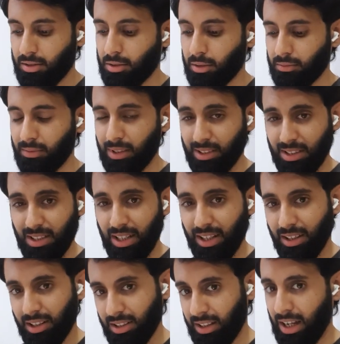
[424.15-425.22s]
So just
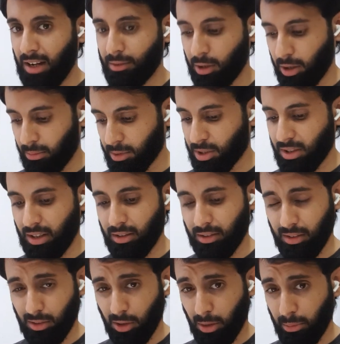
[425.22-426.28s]
like here, they have a common
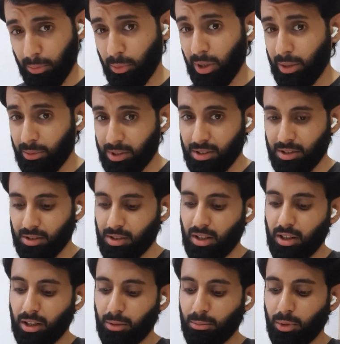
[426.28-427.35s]
point, which is the
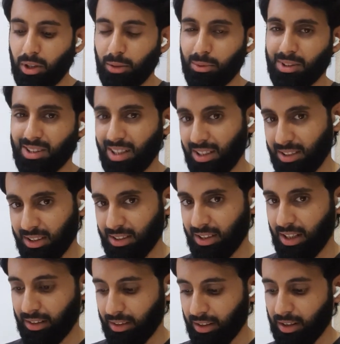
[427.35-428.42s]
starting point, which tells us
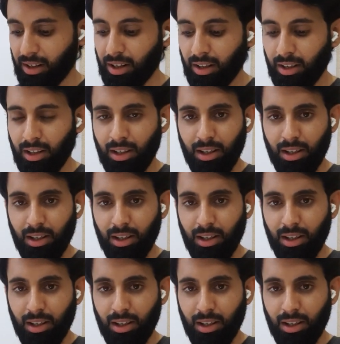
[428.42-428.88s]
that they are